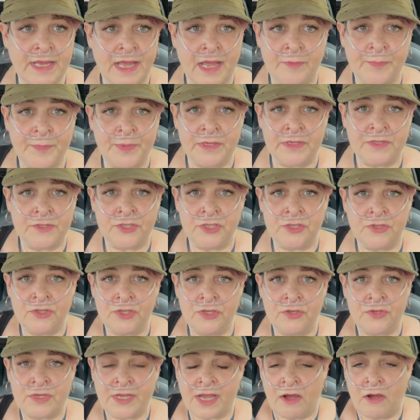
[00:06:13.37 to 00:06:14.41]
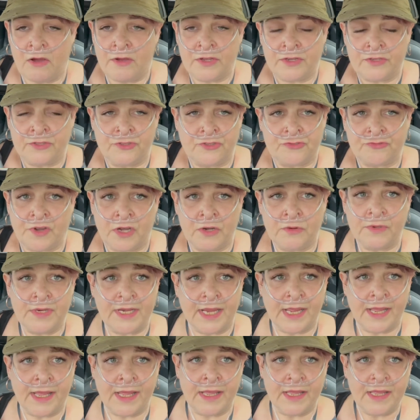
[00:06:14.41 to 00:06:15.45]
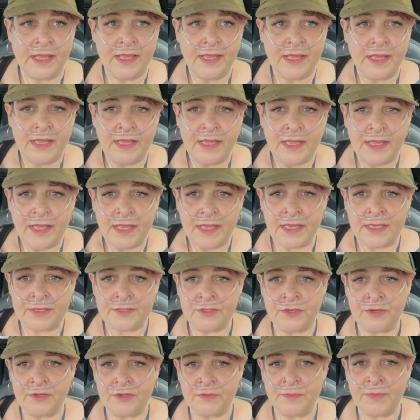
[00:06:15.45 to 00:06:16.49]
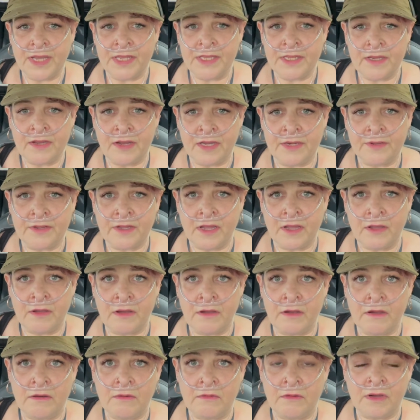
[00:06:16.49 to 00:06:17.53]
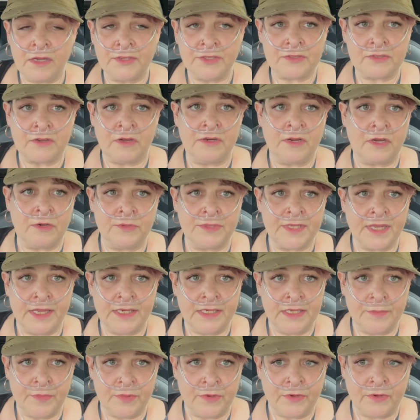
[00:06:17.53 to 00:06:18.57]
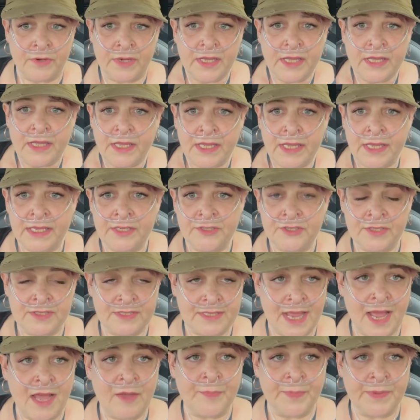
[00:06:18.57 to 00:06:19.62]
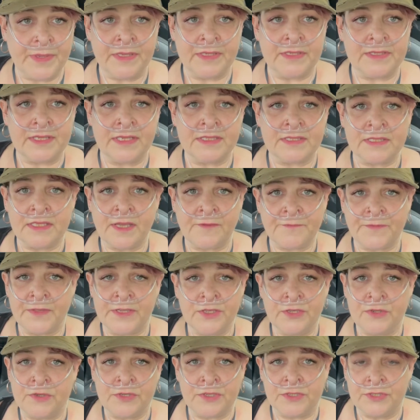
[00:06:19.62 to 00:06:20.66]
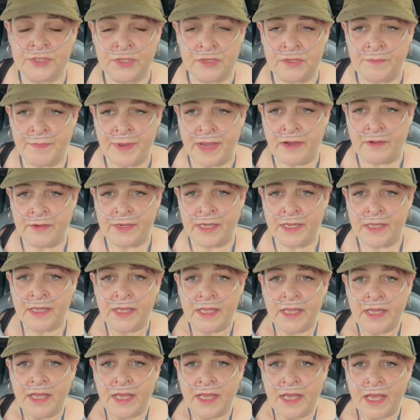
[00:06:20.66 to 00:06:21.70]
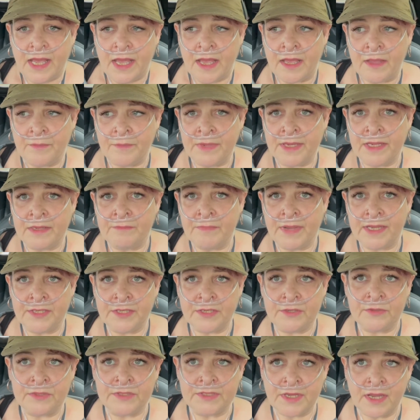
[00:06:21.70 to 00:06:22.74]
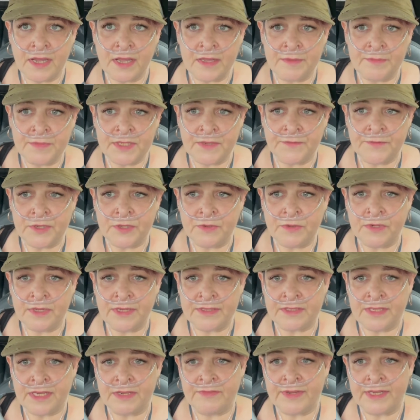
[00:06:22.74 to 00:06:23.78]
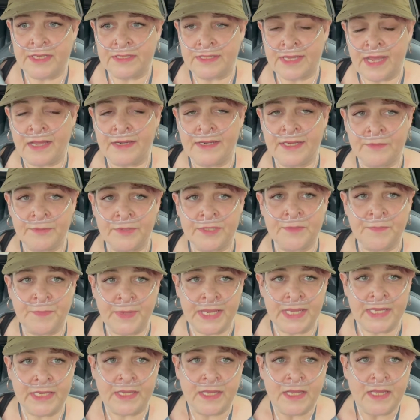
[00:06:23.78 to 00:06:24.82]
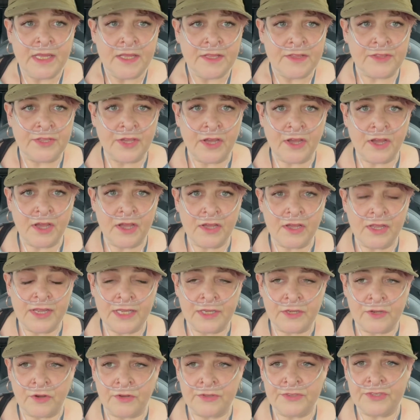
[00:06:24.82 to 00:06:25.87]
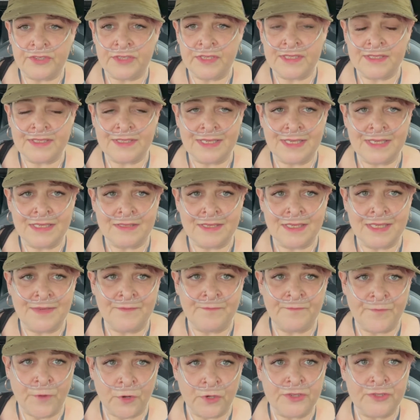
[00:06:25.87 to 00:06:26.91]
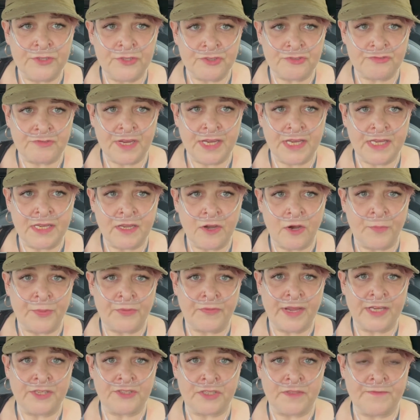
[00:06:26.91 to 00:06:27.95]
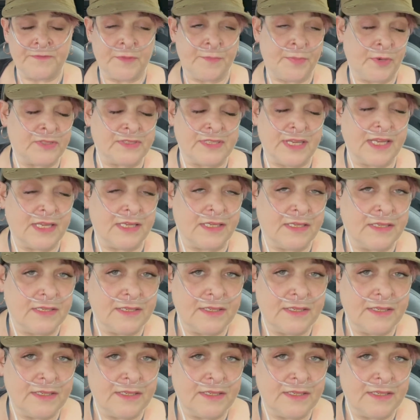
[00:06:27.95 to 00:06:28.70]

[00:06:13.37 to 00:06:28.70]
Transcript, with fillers: happens. You can't control it. It's not where you kind of go, oh well, I just can't hold it anymore. It just happens. There's nothing you can do about it. In medical terms, if you were to see it written down, it would be that incontinence is an involuntary operation of the body.